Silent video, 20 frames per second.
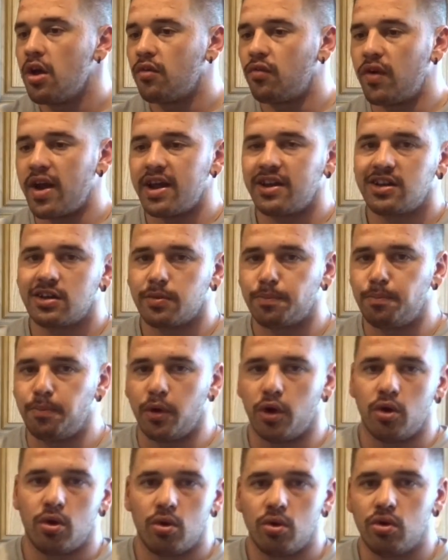red,
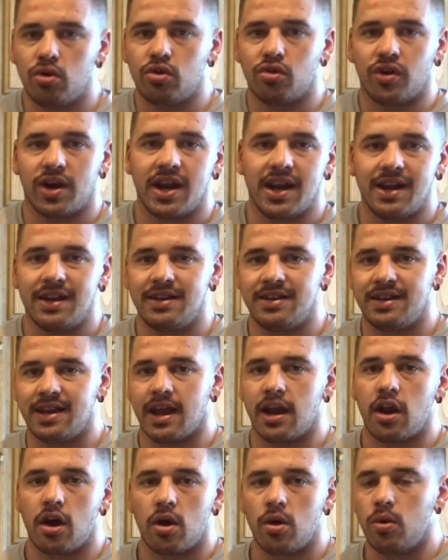blue, green,
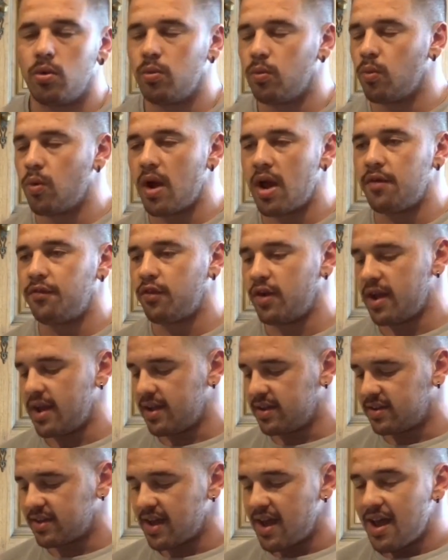yellow, whatever it
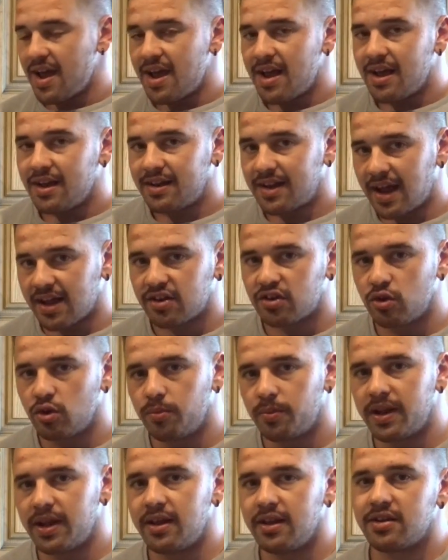is. That's
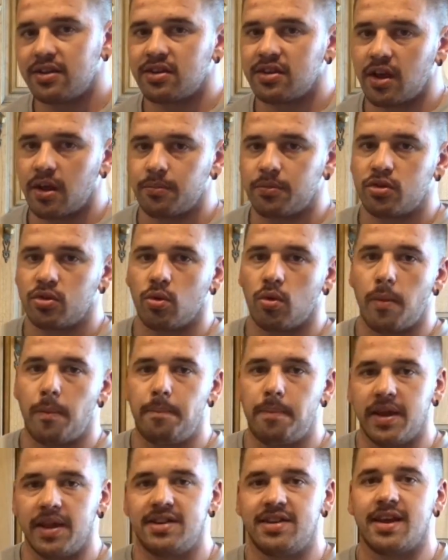normally some sort
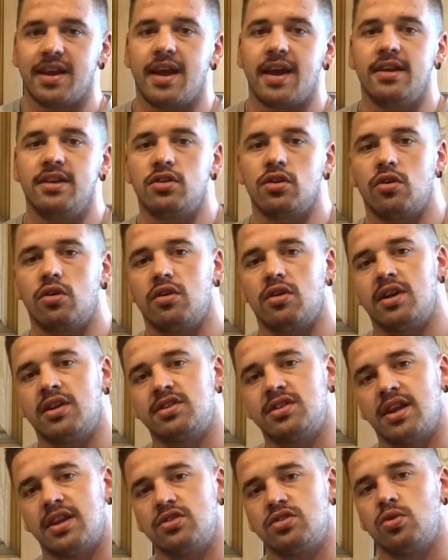of BCAAs or
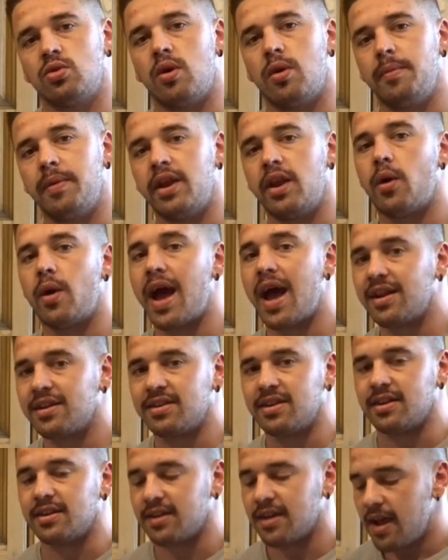essential amino
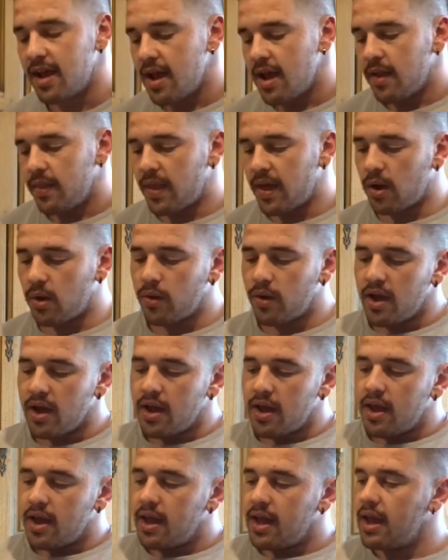acids. Now,
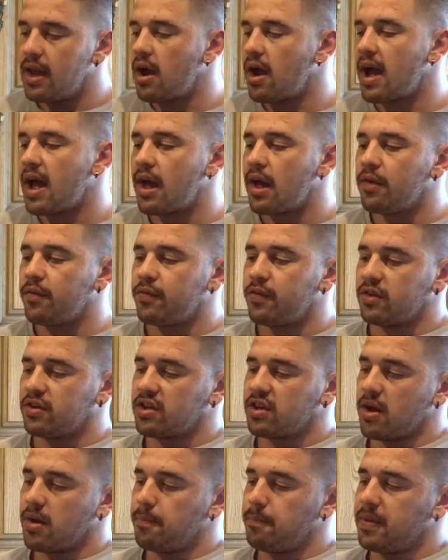here I have
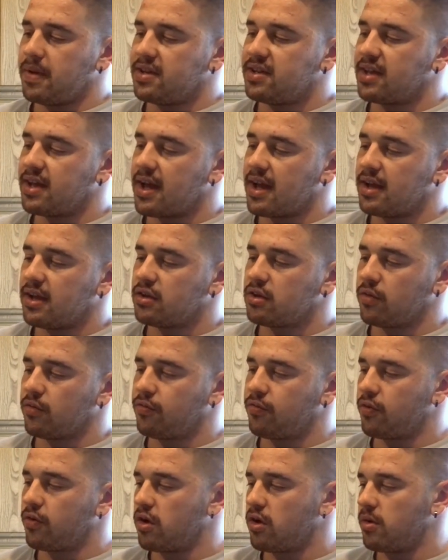some BCAAs
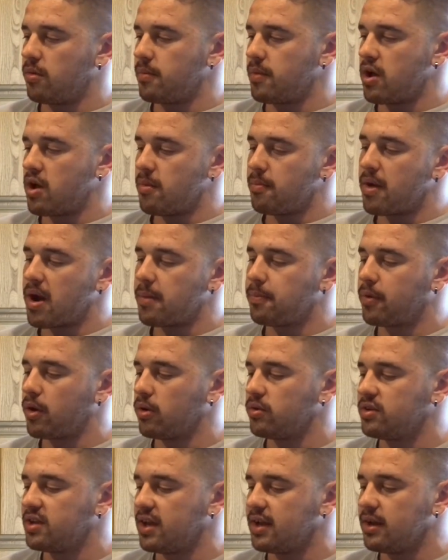from my
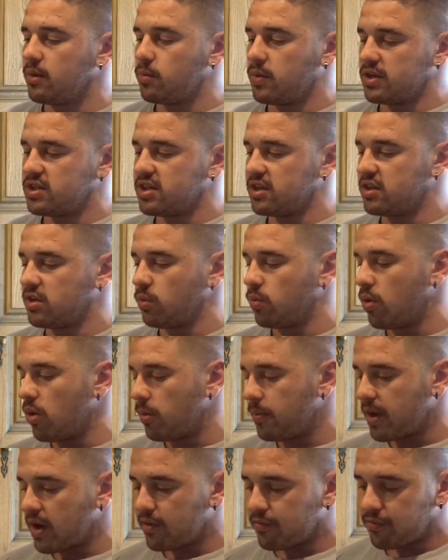protein, which is the
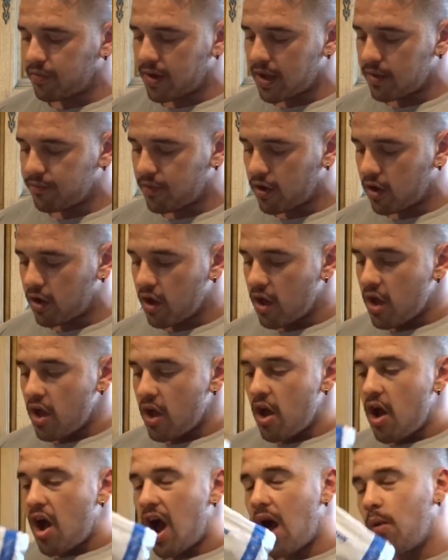watermelon flavor.
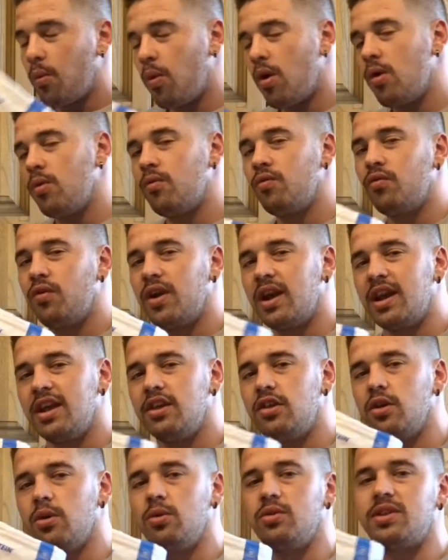I won't really
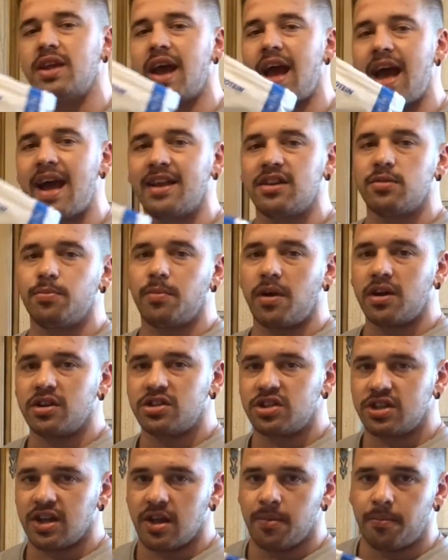use as
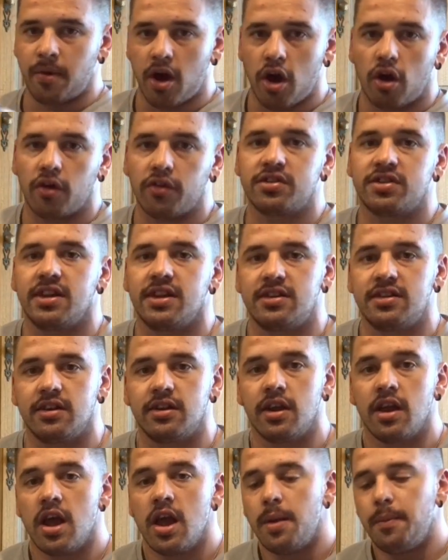much in my off
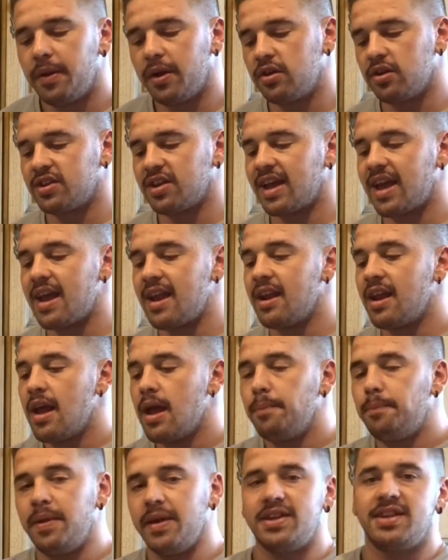season because, again,
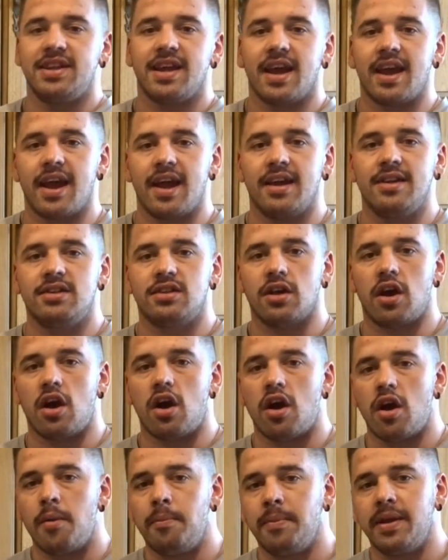BCAAs
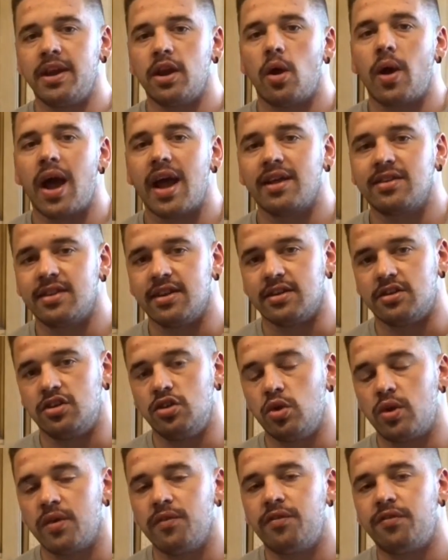are amino acids.
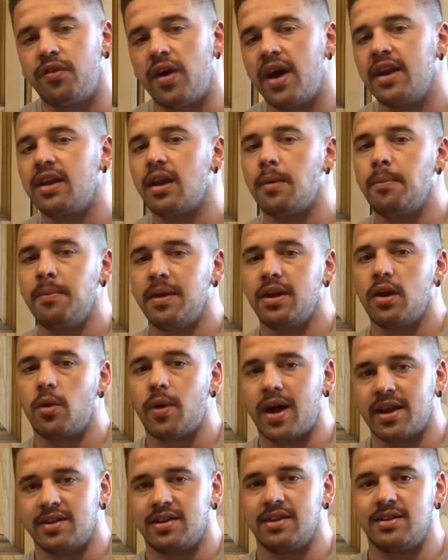You can find amino
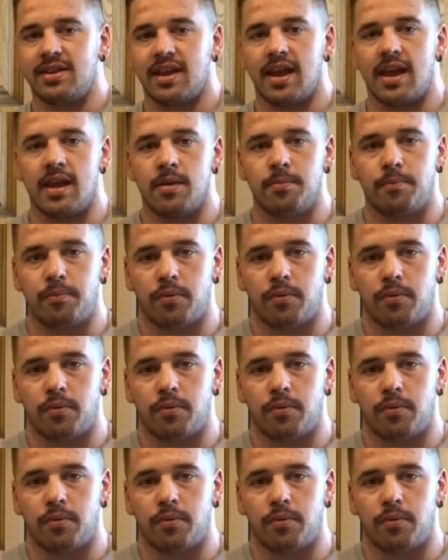acids in